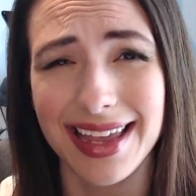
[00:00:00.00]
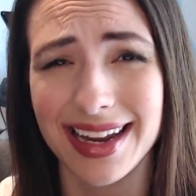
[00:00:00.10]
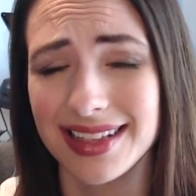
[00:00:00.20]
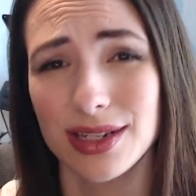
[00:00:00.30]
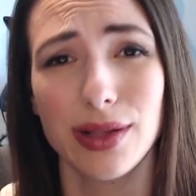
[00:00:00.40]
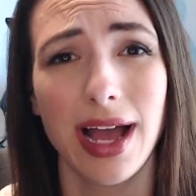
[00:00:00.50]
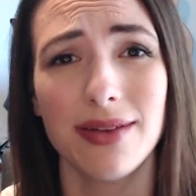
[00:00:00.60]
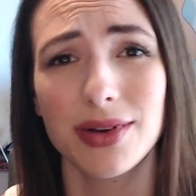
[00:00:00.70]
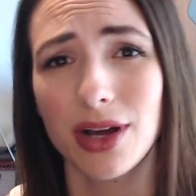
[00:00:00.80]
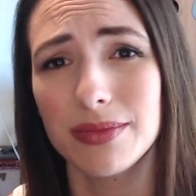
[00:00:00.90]
and I still
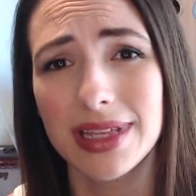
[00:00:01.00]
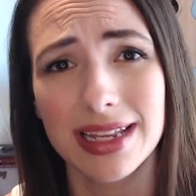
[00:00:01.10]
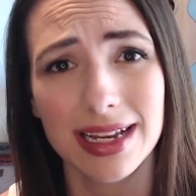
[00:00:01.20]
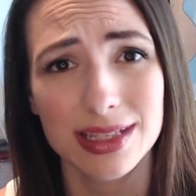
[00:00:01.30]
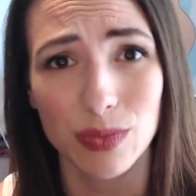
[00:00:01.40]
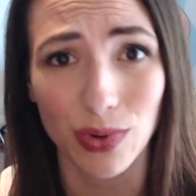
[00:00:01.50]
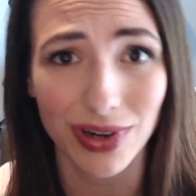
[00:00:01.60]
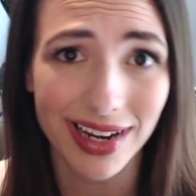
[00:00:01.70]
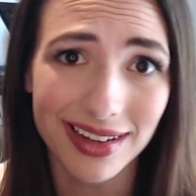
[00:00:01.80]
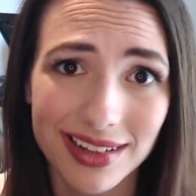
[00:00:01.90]
have it on me the next
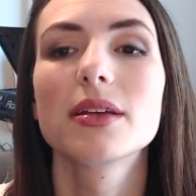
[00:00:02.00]
morning.